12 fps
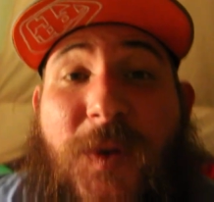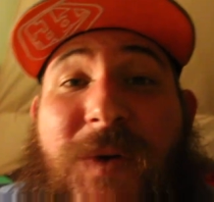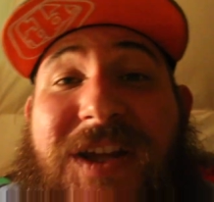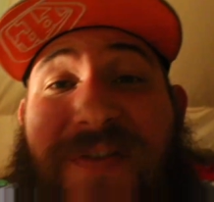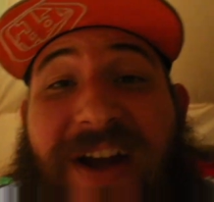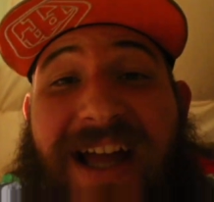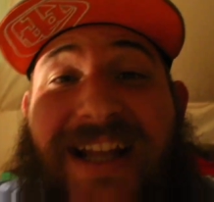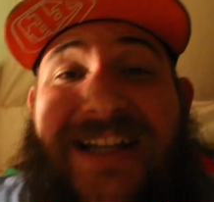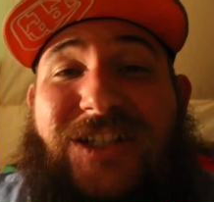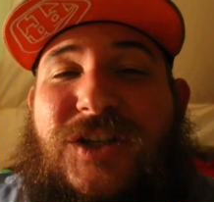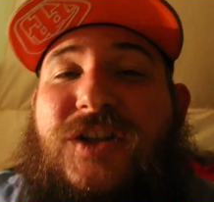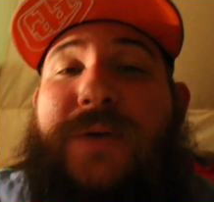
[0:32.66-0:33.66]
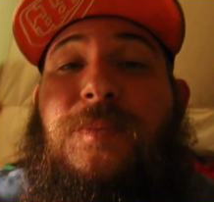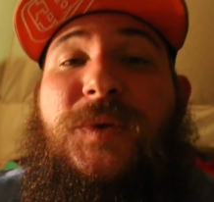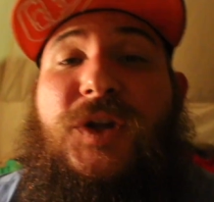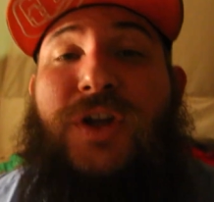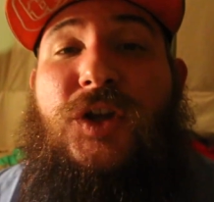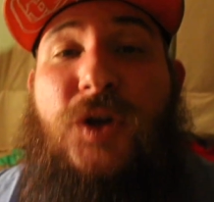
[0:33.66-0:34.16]
we have headed to the
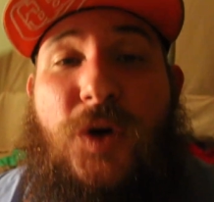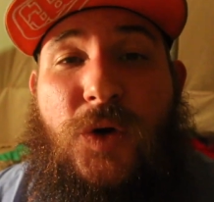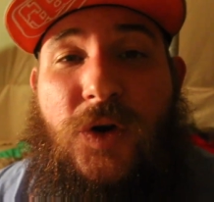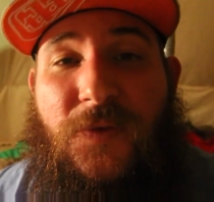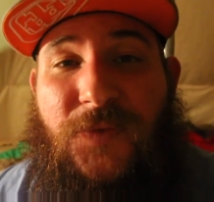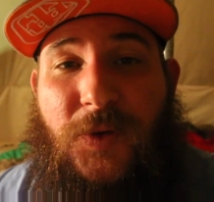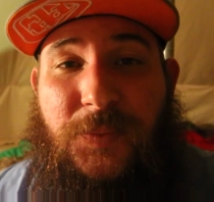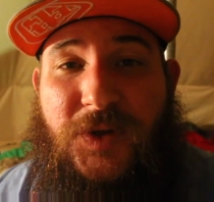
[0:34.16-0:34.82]
beautiful,